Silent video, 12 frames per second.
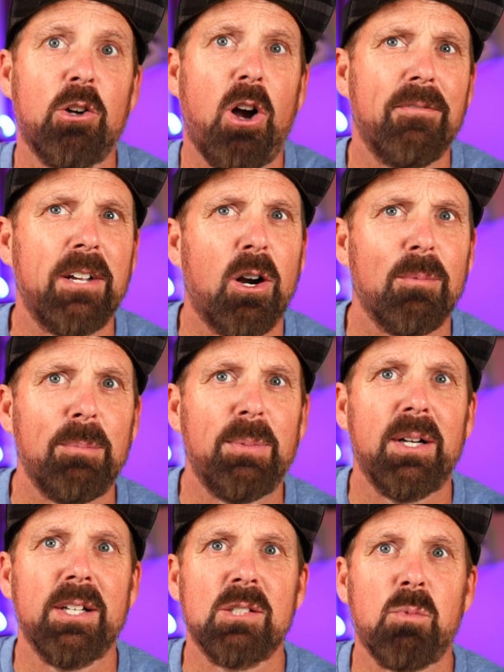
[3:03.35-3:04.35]
Coffee Caramel
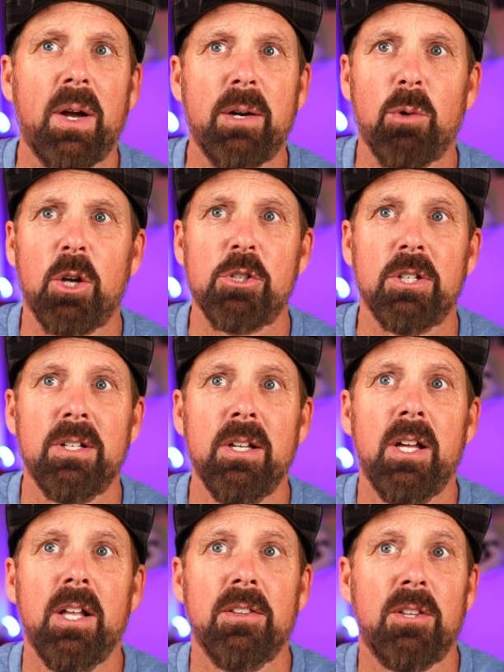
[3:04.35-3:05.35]
Buzz, White Russian,
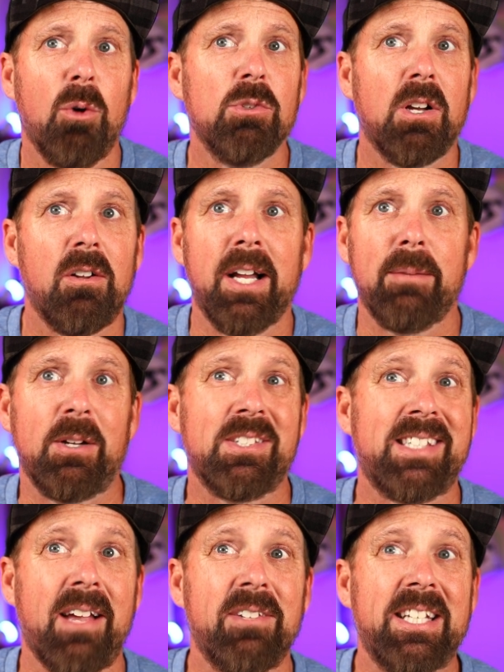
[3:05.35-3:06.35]
those all had about
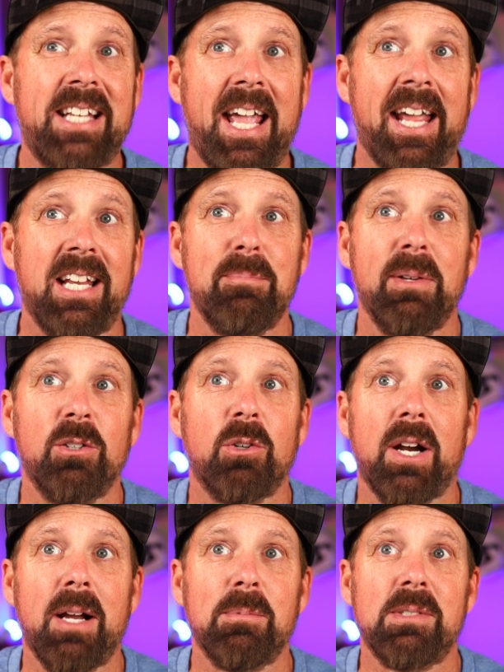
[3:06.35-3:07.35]
70 to 80
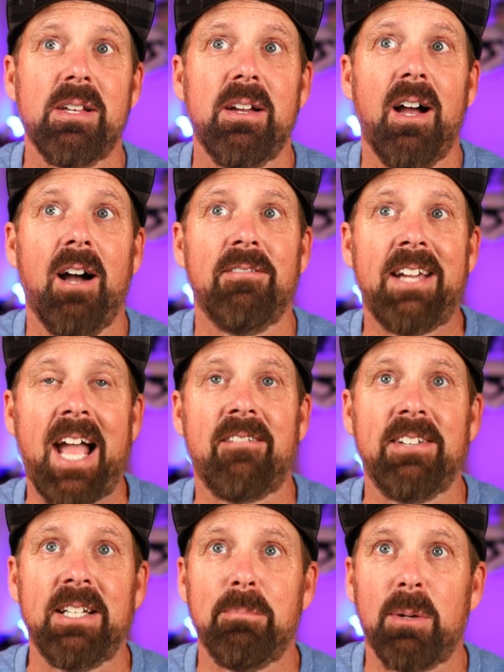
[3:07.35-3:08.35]
milligrams of
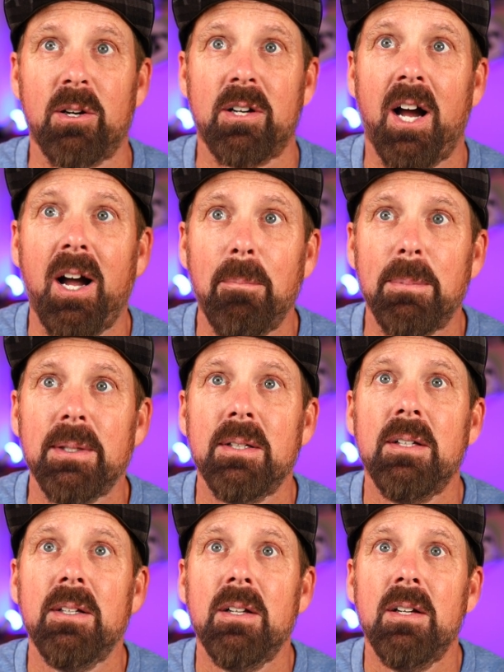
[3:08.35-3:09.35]
caffeine per cup.
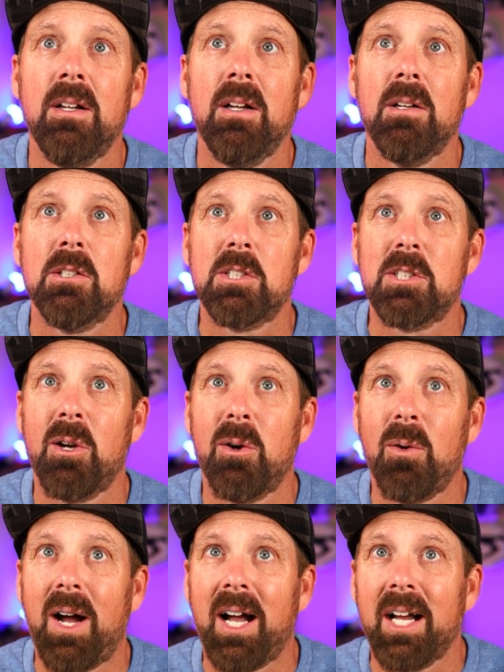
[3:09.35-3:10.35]
So